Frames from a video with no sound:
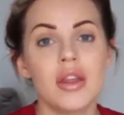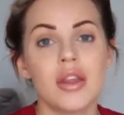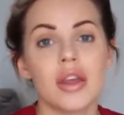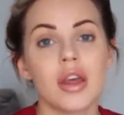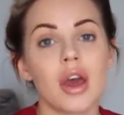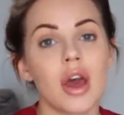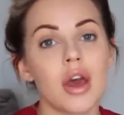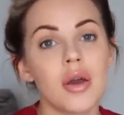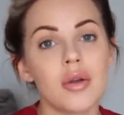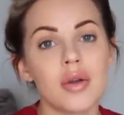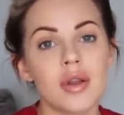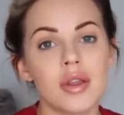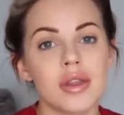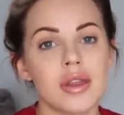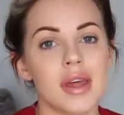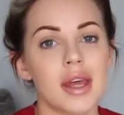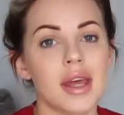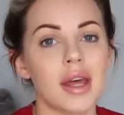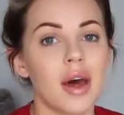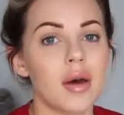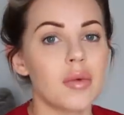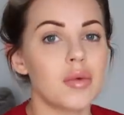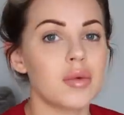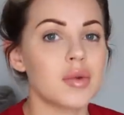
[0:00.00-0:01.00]
The only
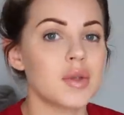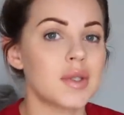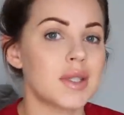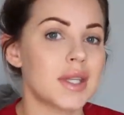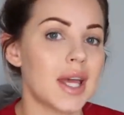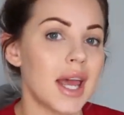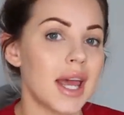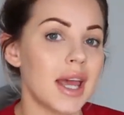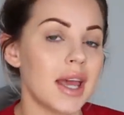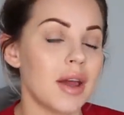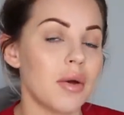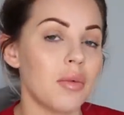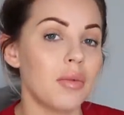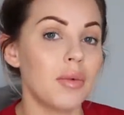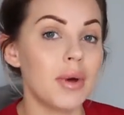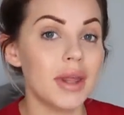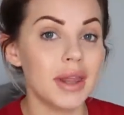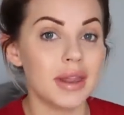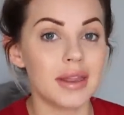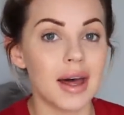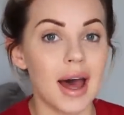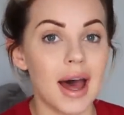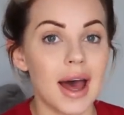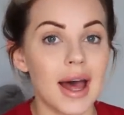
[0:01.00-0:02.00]
thing I will say
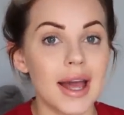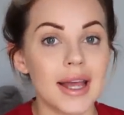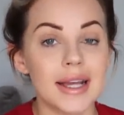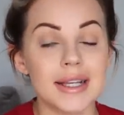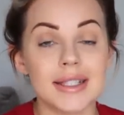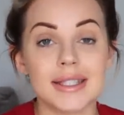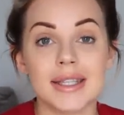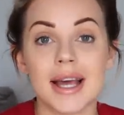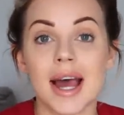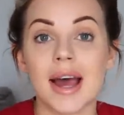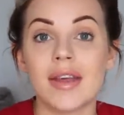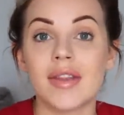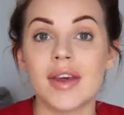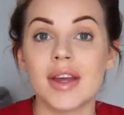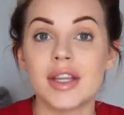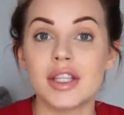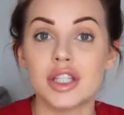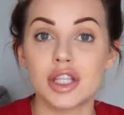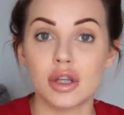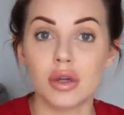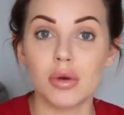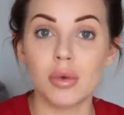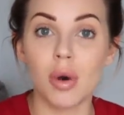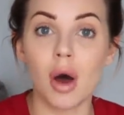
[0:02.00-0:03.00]
with that is that they
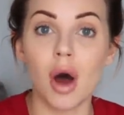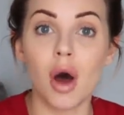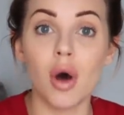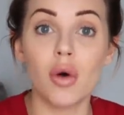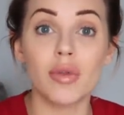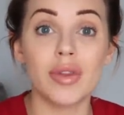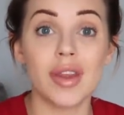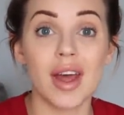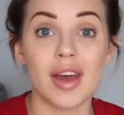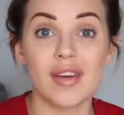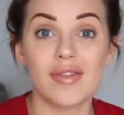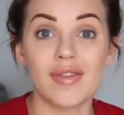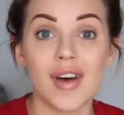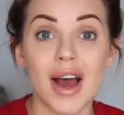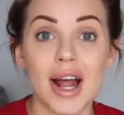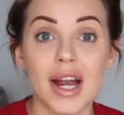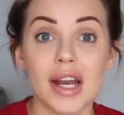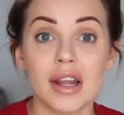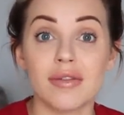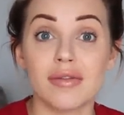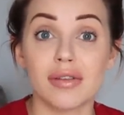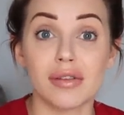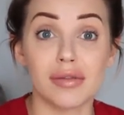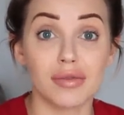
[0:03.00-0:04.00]
do hold their
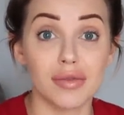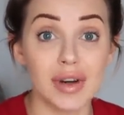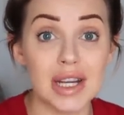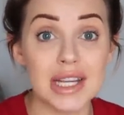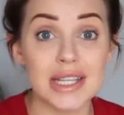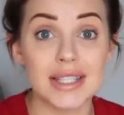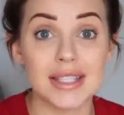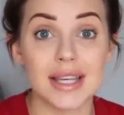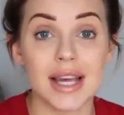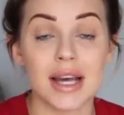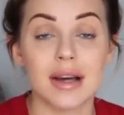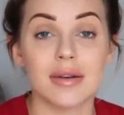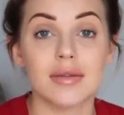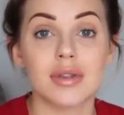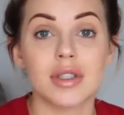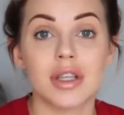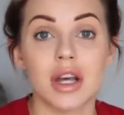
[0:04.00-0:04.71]
value for resale.